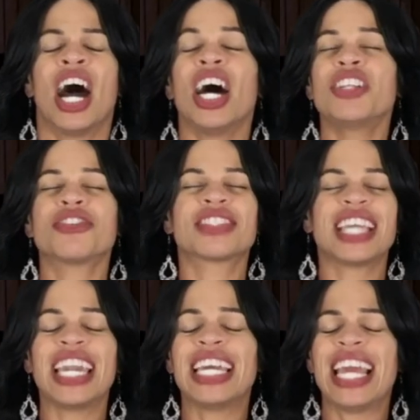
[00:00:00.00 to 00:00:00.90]

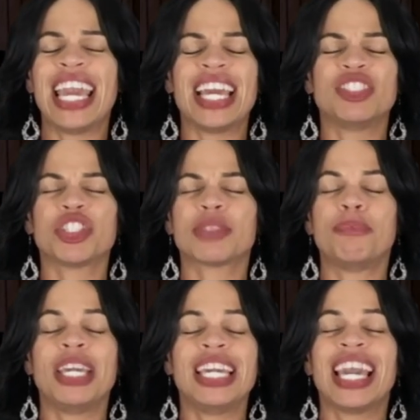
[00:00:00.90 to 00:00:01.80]
understand and just
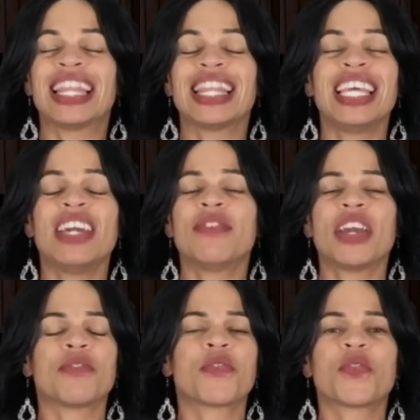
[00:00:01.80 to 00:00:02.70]
be and live
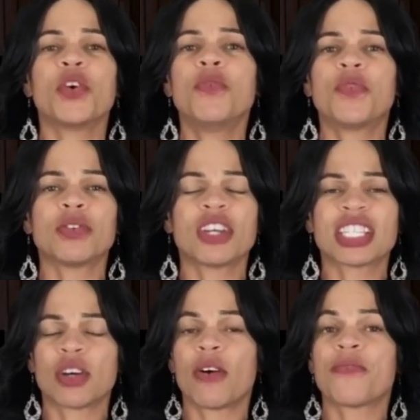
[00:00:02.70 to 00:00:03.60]
in fruitfulness
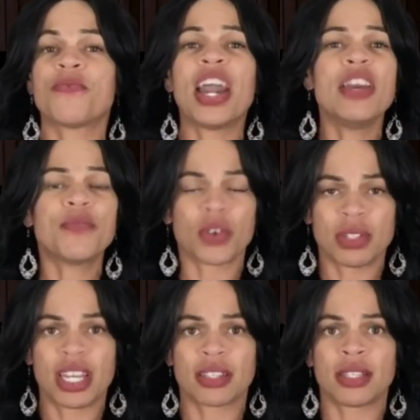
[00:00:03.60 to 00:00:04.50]
or
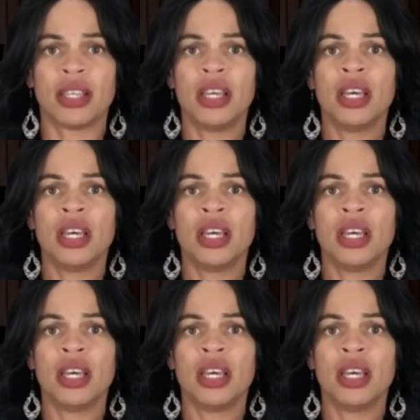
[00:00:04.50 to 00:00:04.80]
faithfulness